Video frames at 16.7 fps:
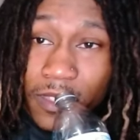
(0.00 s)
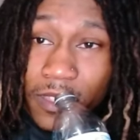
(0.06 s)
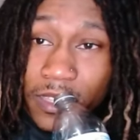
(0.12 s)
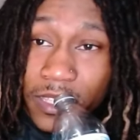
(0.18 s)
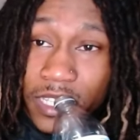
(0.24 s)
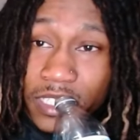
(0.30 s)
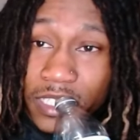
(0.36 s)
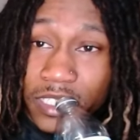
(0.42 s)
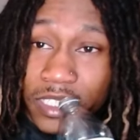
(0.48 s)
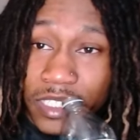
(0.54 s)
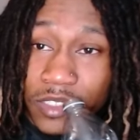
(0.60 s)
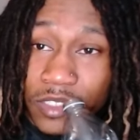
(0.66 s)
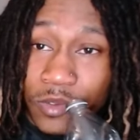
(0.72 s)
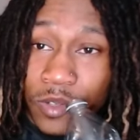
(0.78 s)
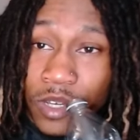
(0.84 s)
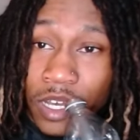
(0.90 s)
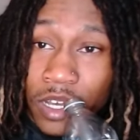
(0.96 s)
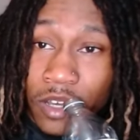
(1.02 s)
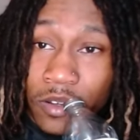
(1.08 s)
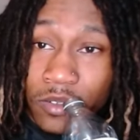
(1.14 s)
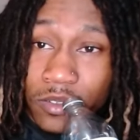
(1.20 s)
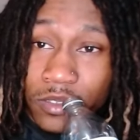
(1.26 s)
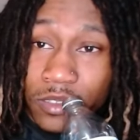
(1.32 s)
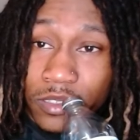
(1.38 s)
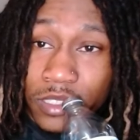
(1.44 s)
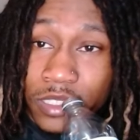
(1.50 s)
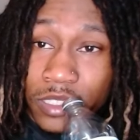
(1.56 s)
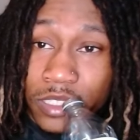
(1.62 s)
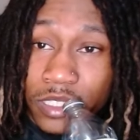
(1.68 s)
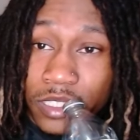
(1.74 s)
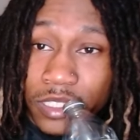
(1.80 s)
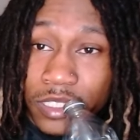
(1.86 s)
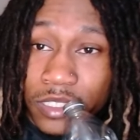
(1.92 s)
That shit is wild. Listen to
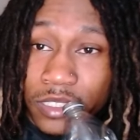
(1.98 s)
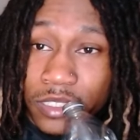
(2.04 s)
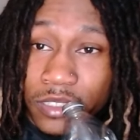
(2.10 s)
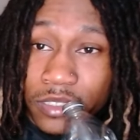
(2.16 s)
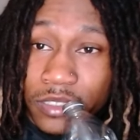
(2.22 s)
this shit.